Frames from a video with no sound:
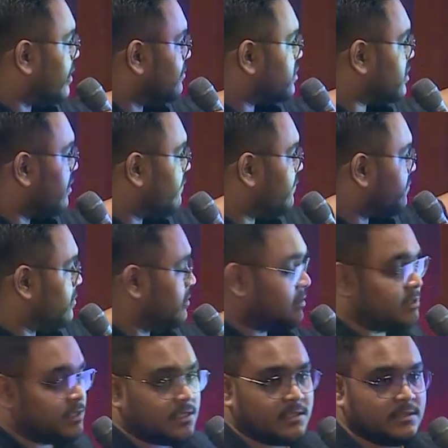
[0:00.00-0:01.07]
terms of
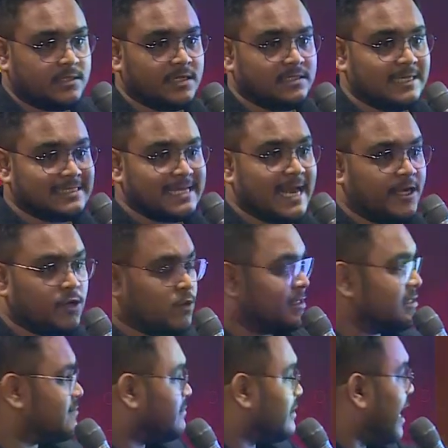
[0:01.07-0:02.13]
the design
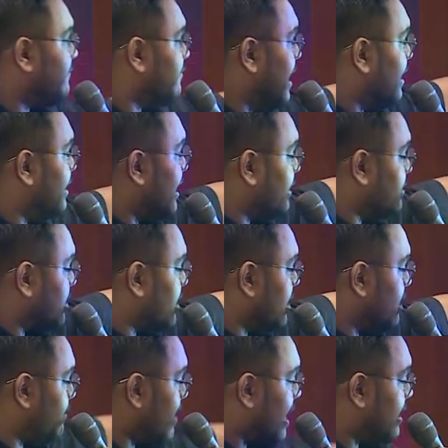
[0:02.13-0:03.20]
tokens that we had, like the
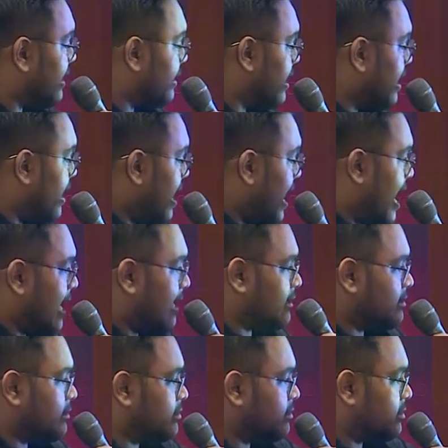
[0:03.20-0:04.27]
color palette
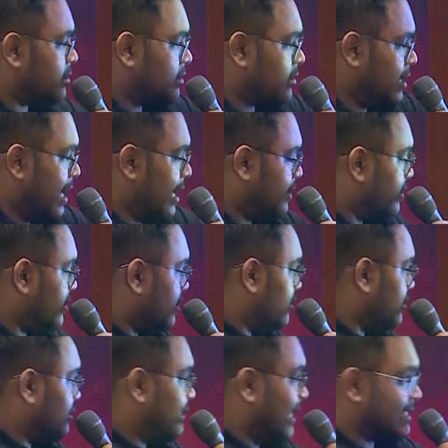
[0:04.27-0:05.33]
and
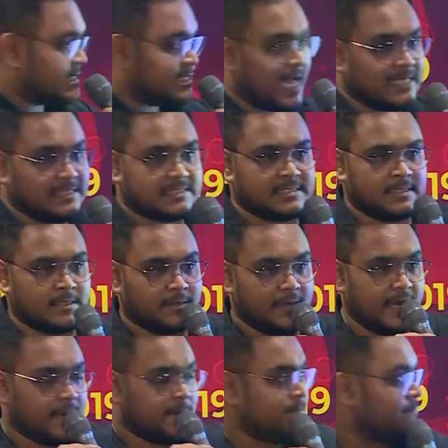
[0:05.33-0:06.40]
the textiles,
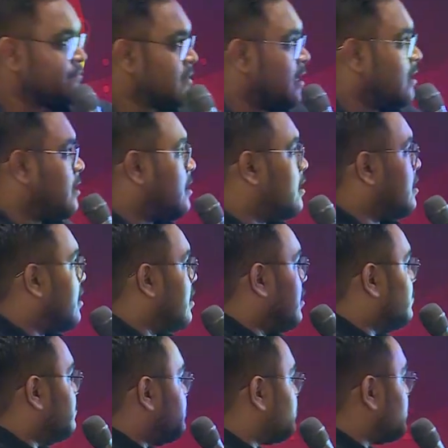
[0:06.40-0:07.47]
right?
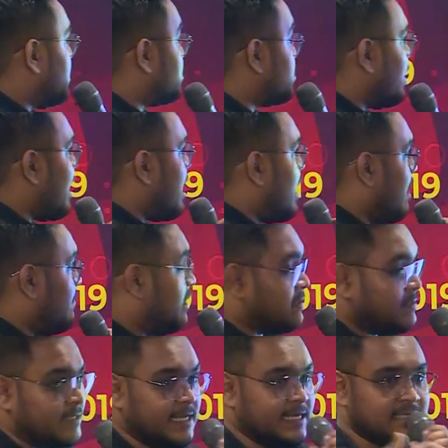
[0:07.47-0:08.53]
So yeah, I mean,
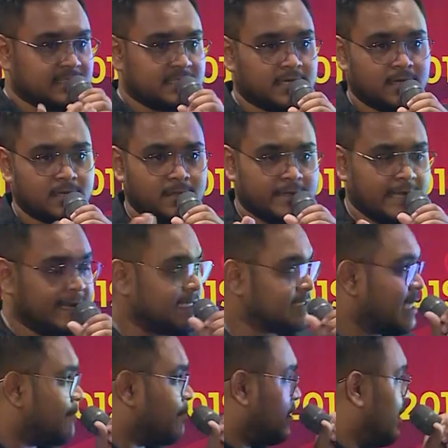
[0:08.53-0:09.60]
here's a great
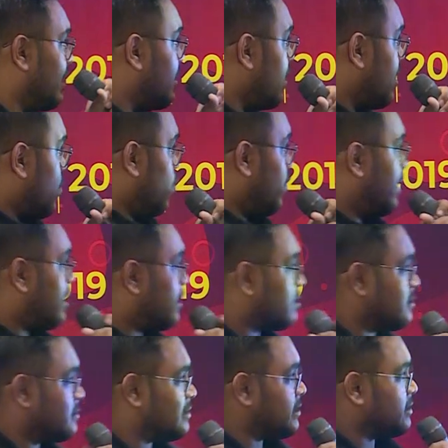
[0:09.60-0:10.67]
example, right? Where
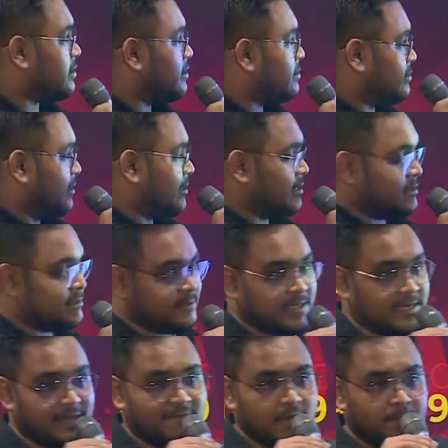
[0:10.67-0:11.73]
the
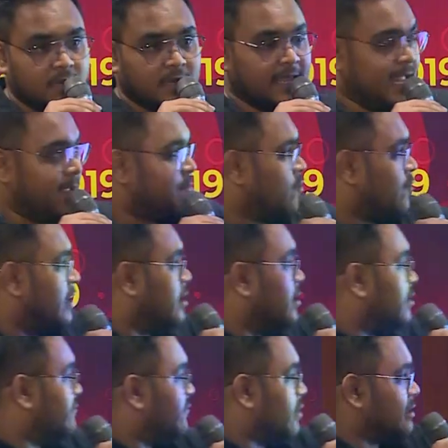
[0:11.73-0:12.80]
developer came over
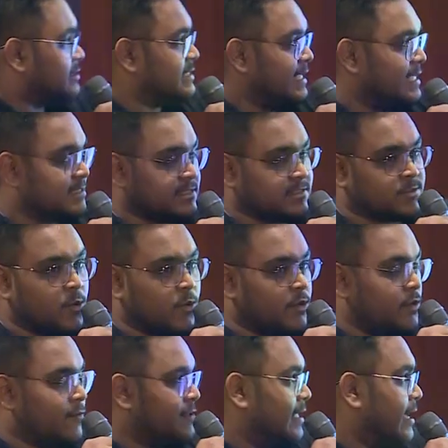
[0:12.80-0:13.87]
here for a CSS
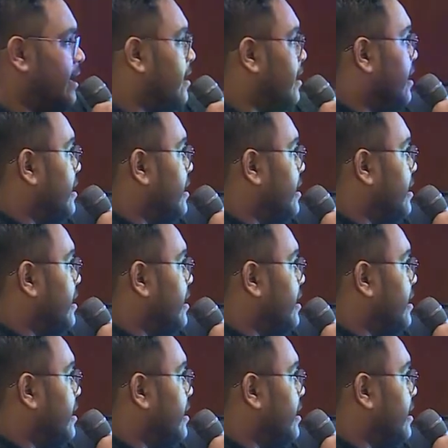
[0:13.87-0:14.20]
code over there.